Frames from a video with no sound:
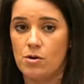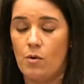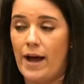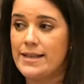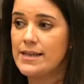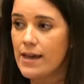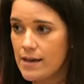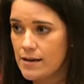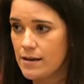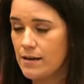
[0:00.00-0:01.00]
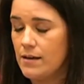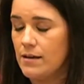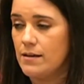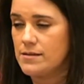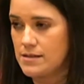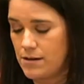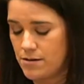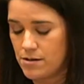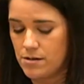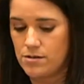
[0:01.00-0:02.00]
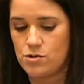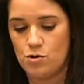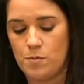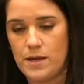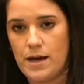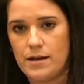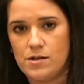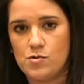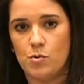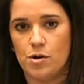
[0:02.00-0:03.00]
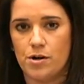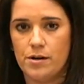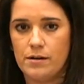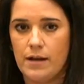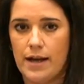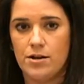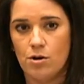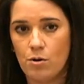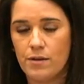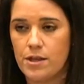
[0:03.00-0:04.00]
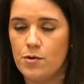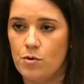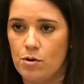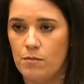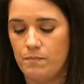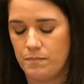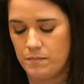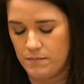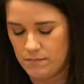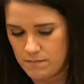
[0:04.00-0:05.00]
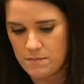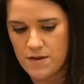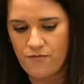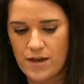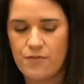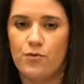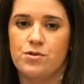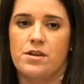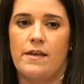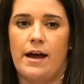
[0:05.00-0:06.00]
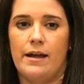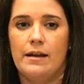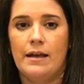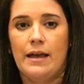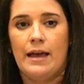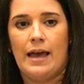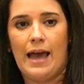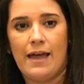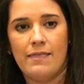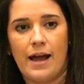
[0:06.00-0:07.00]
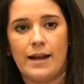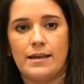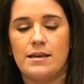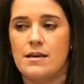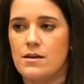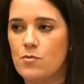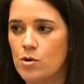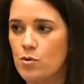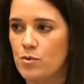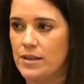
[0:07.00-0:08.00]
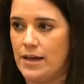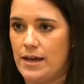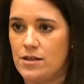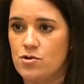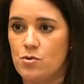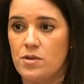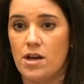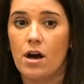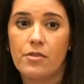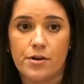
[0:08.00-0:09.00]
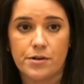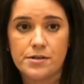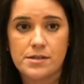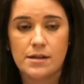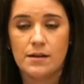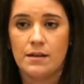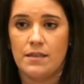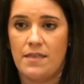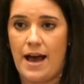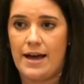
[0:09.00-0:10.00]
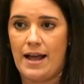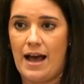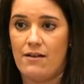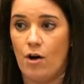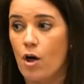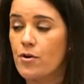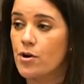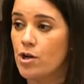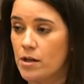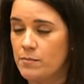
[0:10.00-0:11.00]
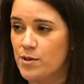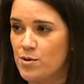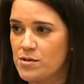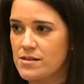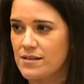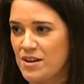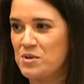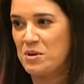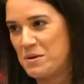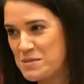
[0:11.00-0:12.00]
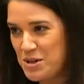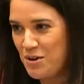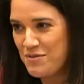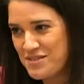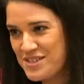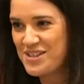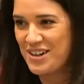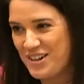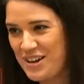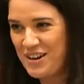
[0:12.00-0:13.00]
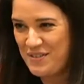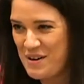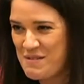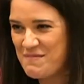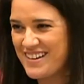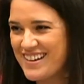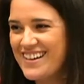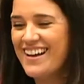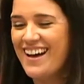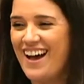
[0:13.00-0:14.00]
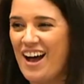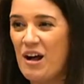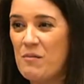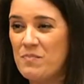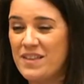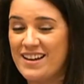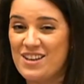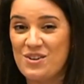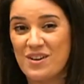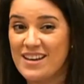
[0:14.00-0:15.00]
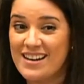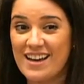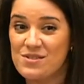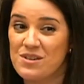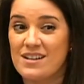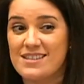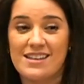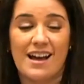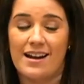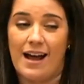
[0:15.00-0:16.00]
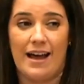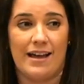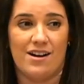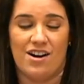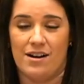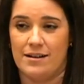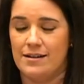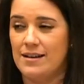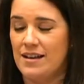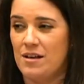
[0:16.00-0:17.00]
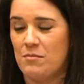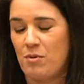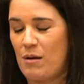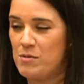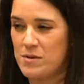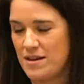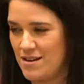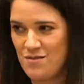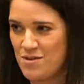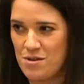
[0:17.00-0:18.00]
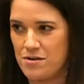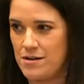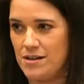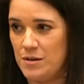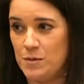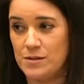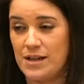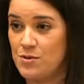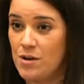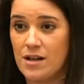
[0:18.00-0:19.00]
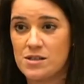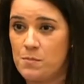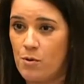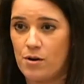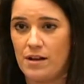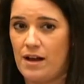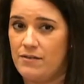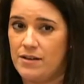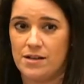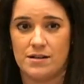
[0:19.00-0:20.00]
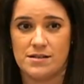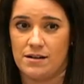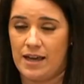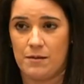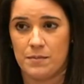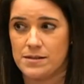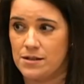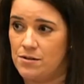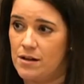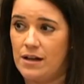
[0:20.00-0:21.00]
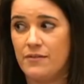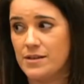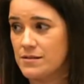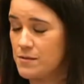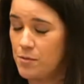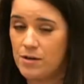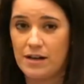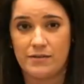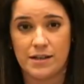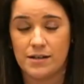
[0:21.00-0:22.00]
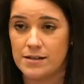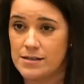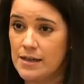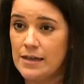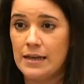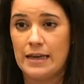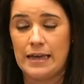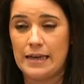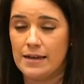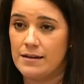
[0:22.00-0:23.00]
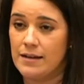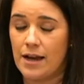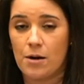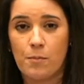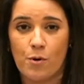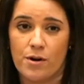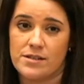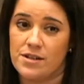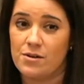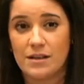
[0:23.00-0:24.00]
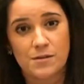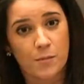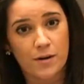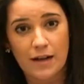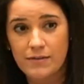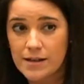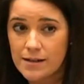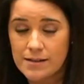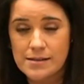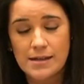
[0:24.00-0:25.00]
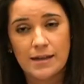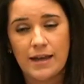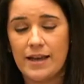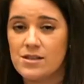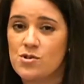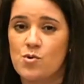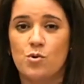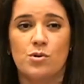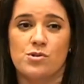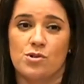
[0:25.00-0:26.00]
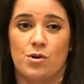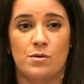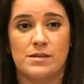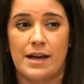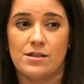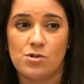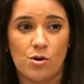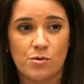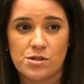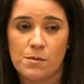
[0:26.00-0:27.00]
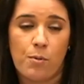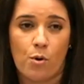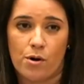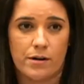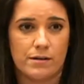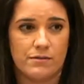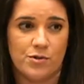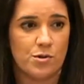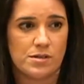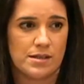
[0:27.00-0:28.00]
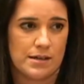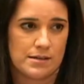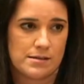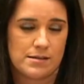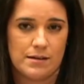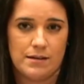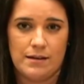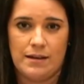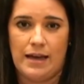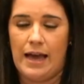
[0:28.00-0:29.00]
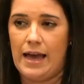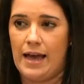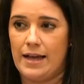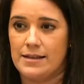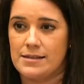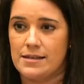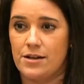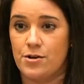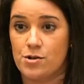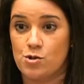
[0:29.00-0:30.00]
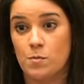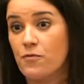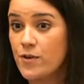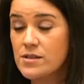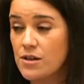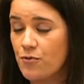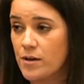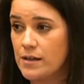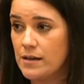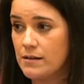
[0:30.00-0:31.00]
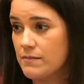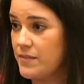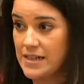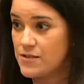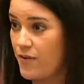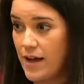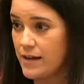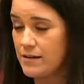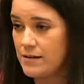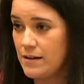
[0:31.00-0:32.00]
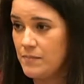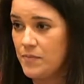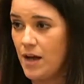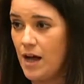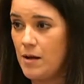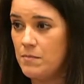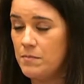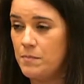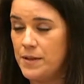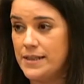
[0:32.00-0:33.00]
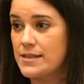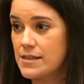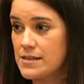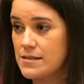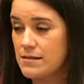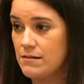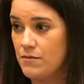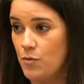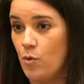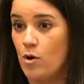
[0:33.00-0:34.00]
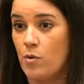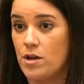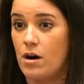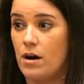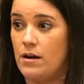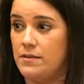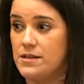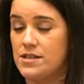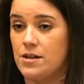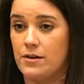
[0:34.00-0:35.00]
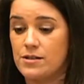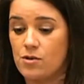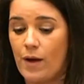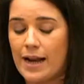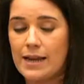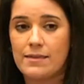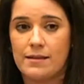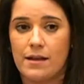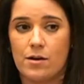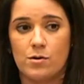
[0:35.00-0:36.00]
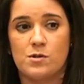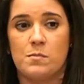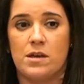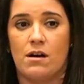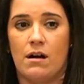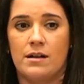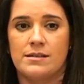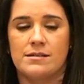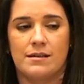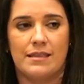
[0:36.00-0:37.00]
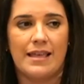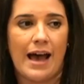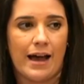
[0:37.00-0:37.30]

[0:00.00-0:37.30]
I take Senator Stubbe at his word. I know that he will be faithful to that, and that he will relay to the others that have other gun bills, including himself, because he's got a lot of them, that he and I do not see eye to eye on probably any of the other gun bills. I do not support having guns on campus. I do not support having guns in airports. I don't support having guns in school zones. I don't support those things. And Senator Stubbe feels differently, and that's fine. But this is where we are this year. And so anything that goes beyond that